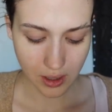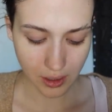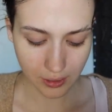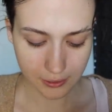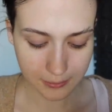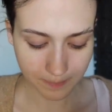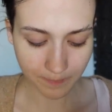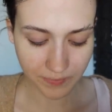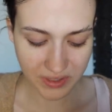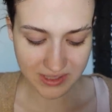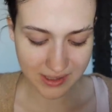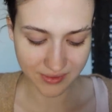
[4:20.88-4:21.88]
um,
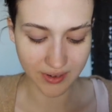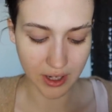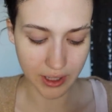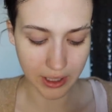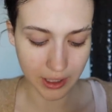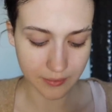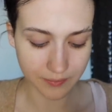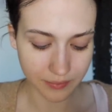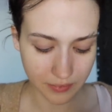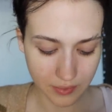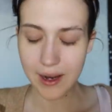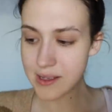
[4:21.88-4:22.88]
this is fine.
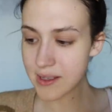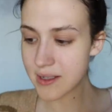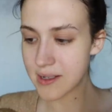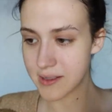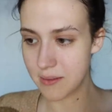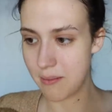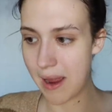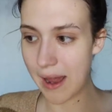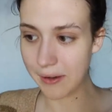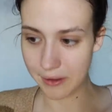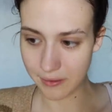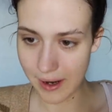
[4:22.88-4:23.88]
I guess it doesn't
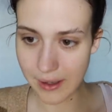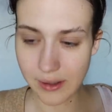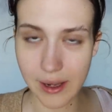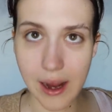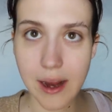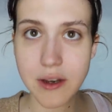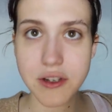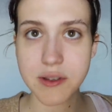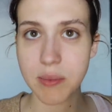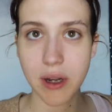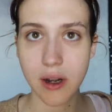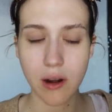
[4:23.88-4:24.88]
matter, right? Like I can
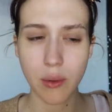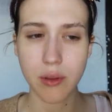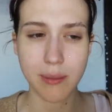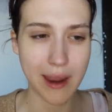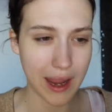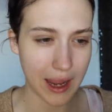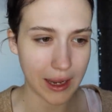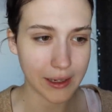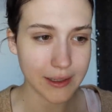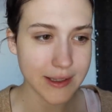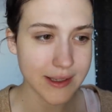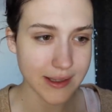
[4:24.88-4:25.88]
just put it on with my
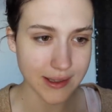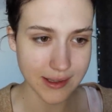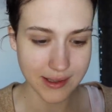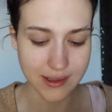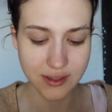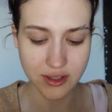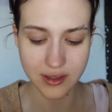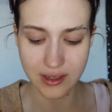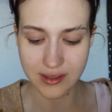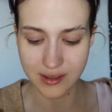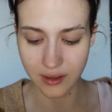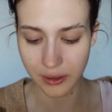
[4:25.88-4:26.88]
hands since it's,
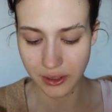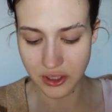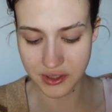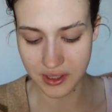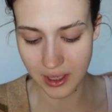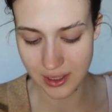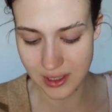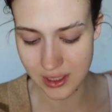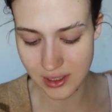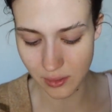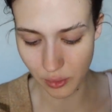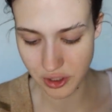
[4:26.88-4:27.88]
it's literally just like a
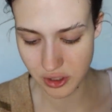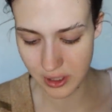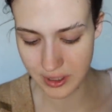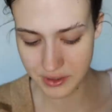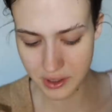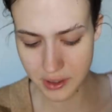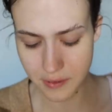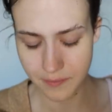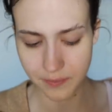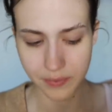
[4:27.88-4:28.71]
tinted moisturizer.